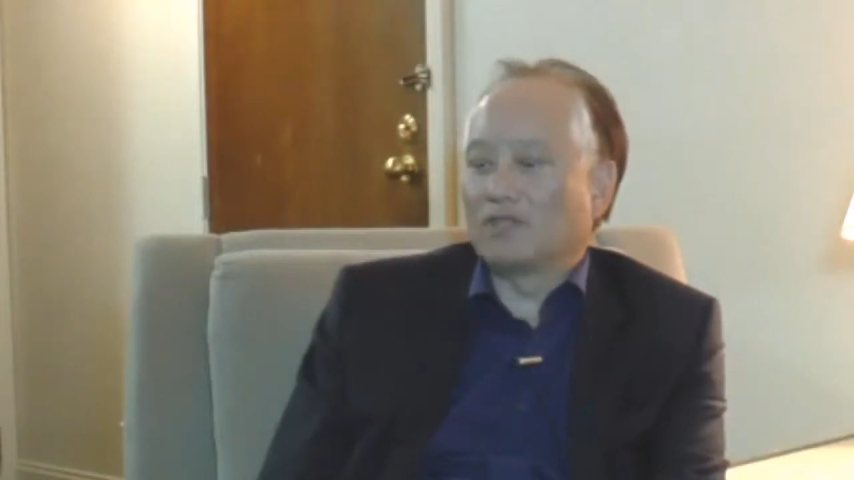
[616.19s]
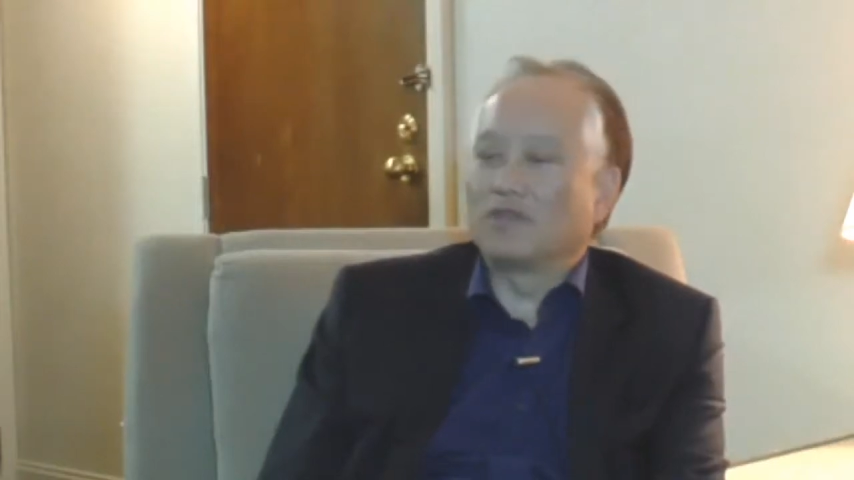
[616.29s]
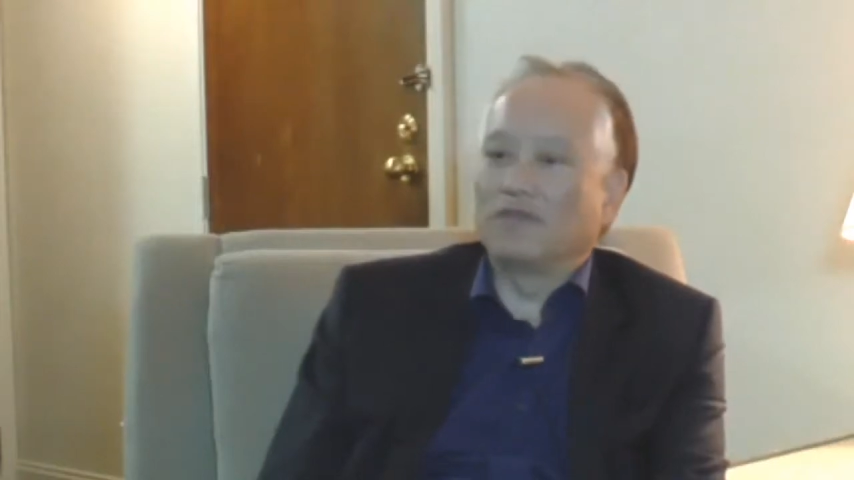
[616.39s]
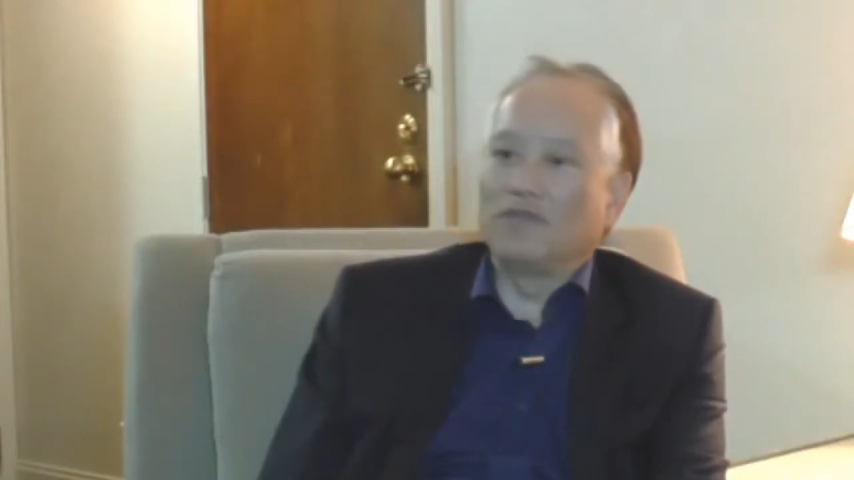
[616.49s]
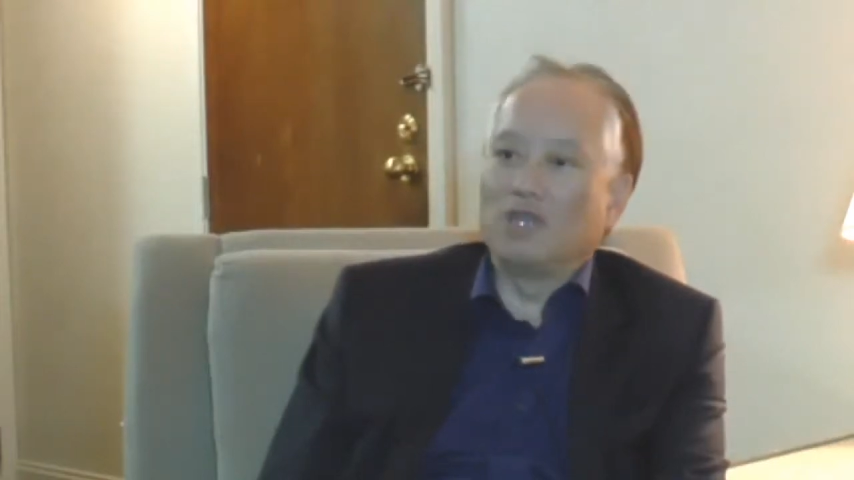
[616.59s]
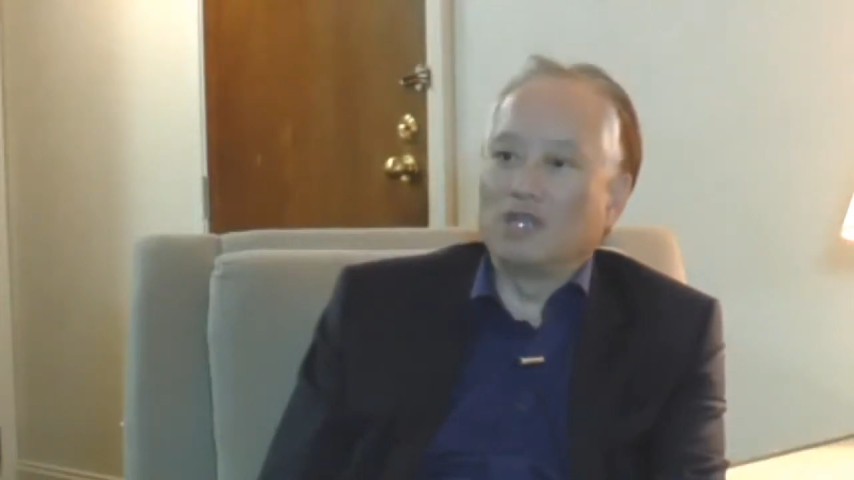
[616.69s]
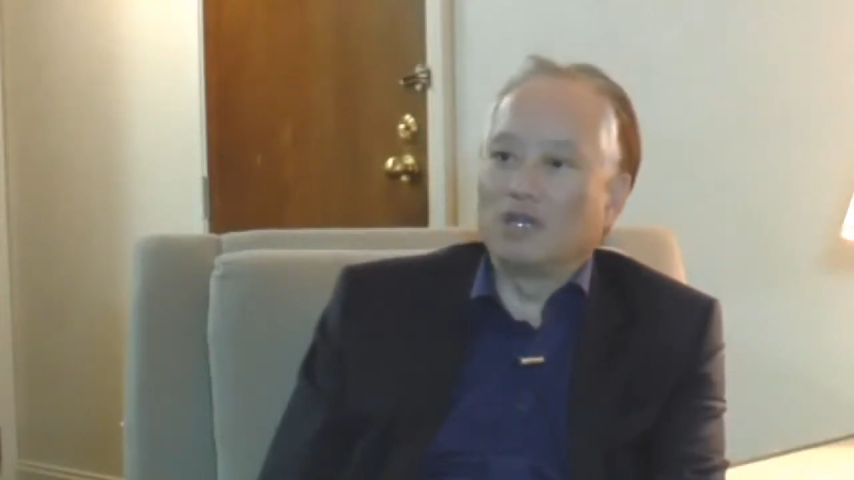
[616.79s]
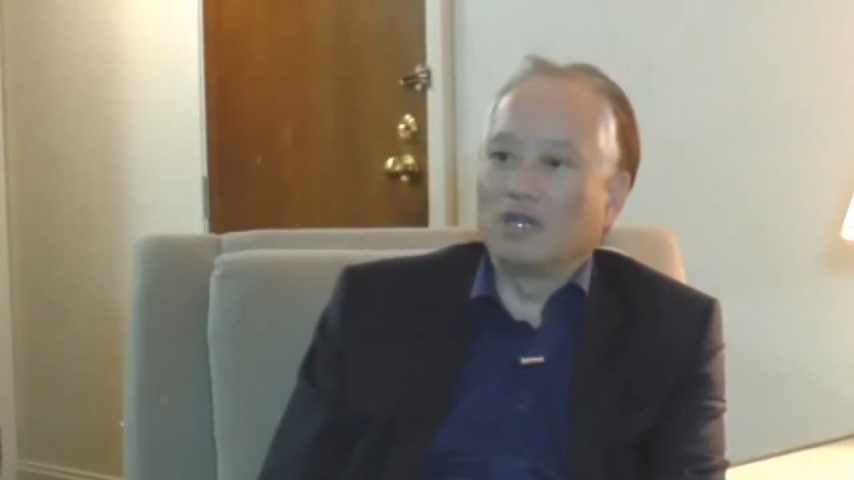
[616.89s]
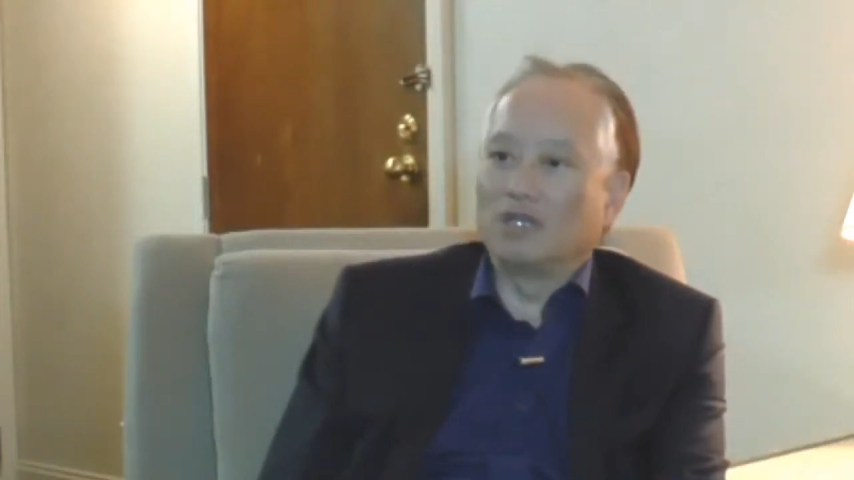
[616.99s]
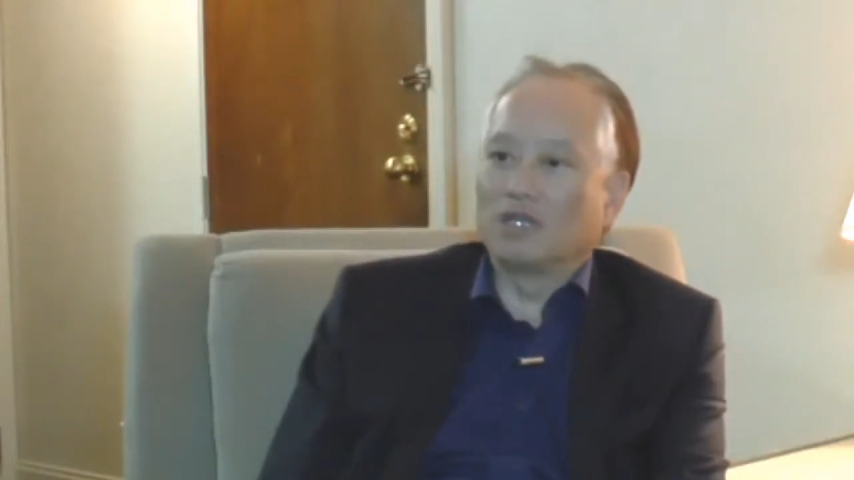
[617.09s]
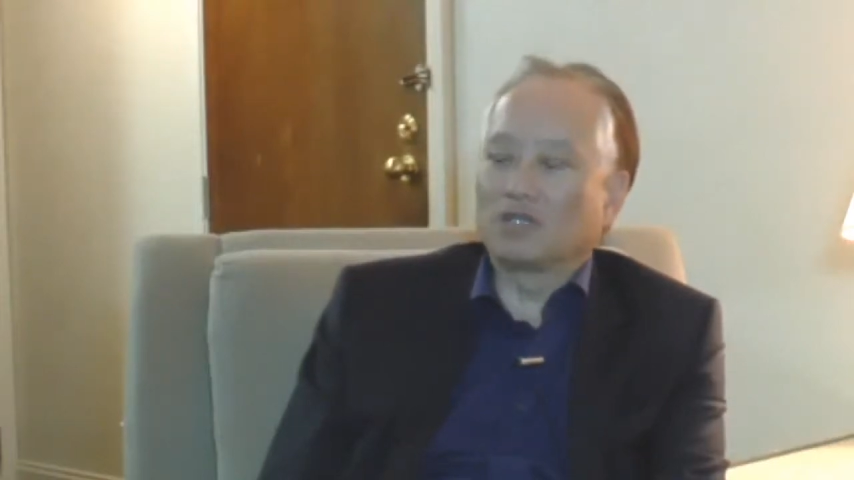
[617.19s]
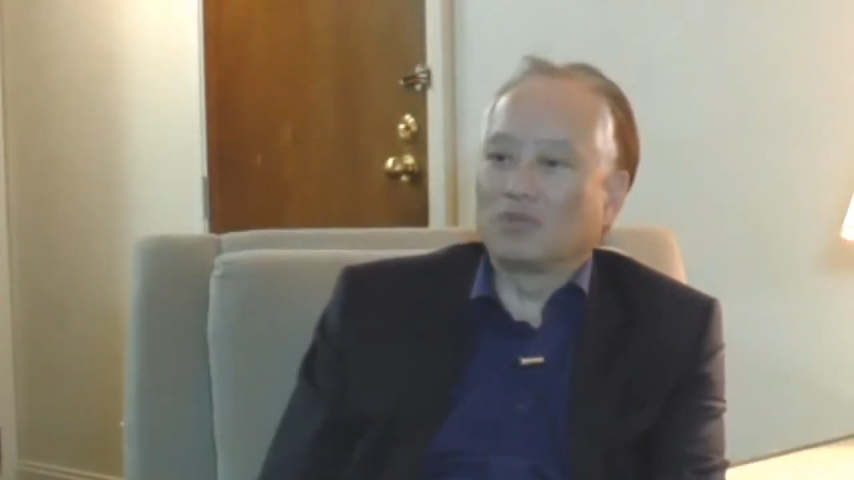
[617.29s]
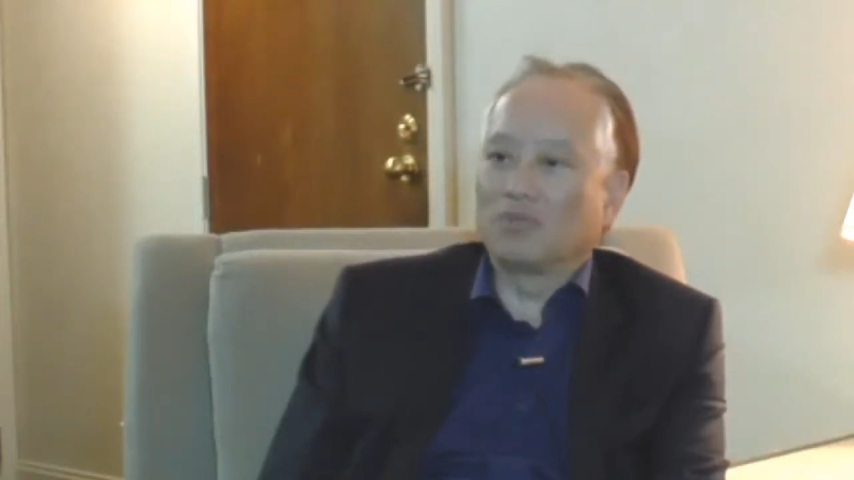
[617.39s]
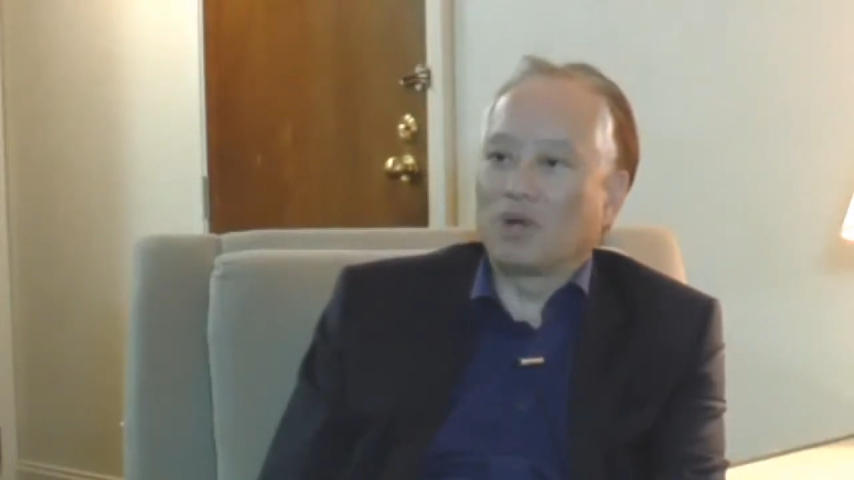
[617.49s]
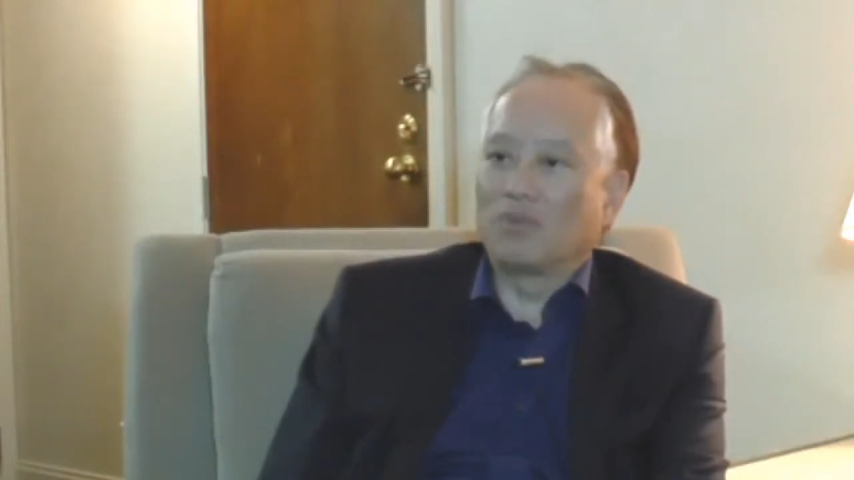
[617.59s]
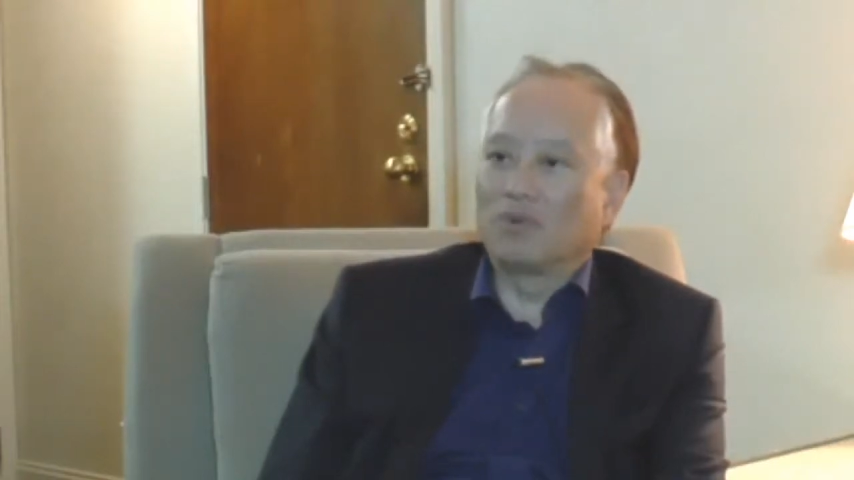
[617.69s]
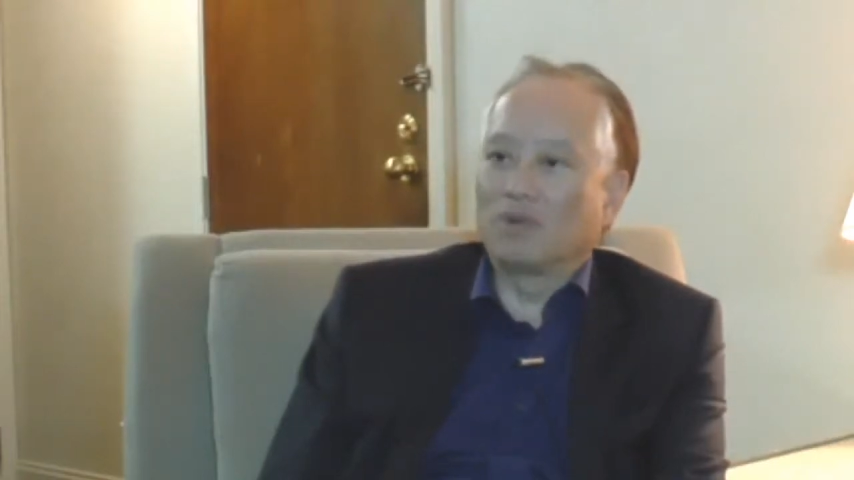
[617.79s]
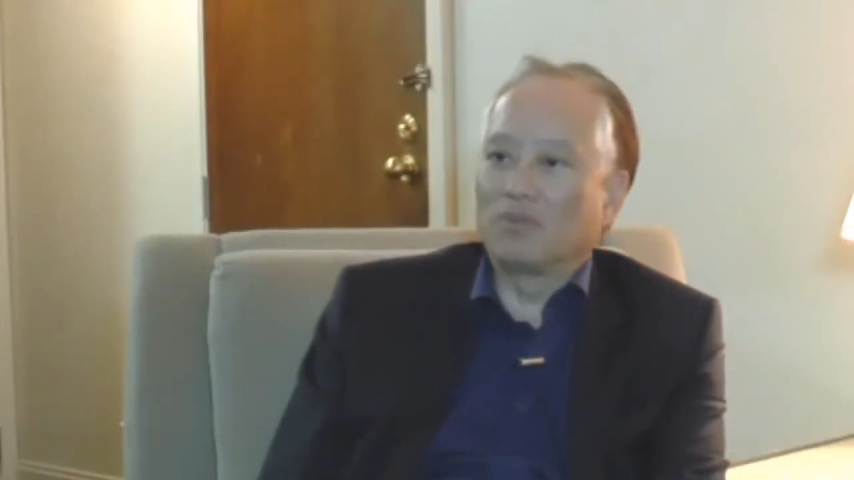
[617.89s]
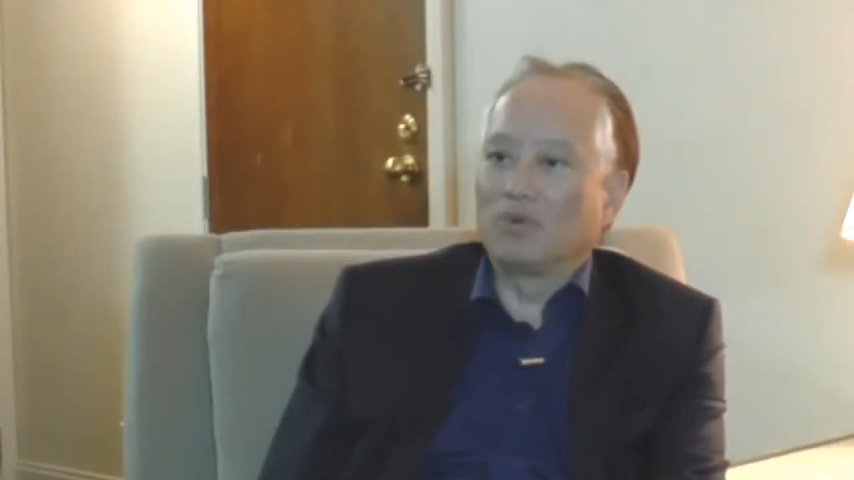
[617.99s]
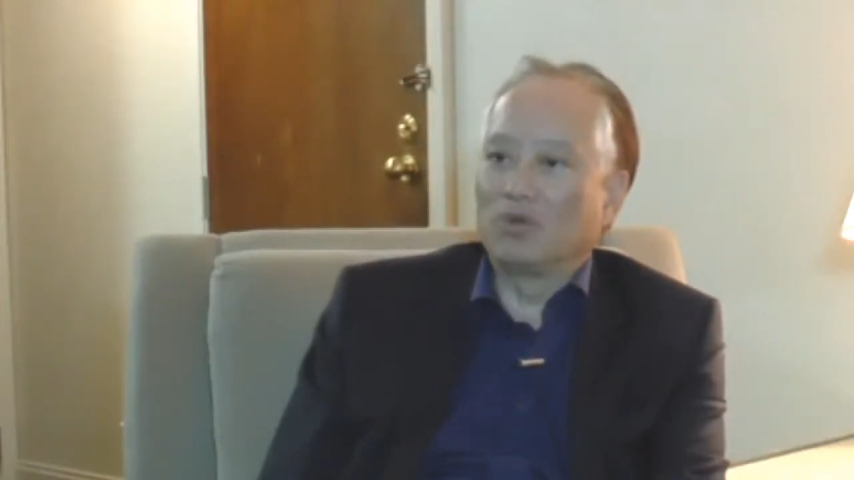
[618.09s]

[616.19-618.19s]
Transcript: severe addiction problem,